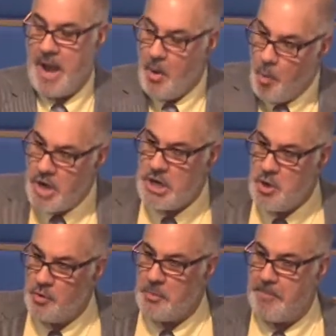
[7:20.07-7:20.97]
I want to
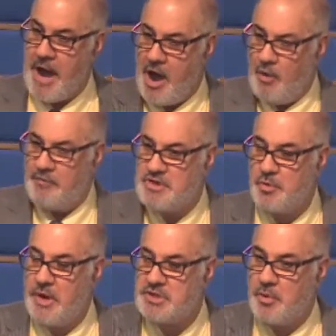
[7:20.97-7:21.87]
know the power of his
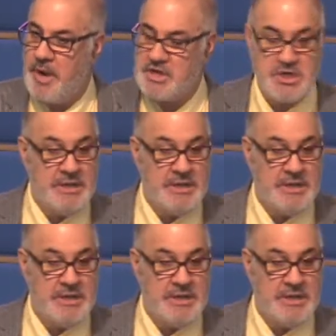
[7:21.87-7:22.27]
resurrection.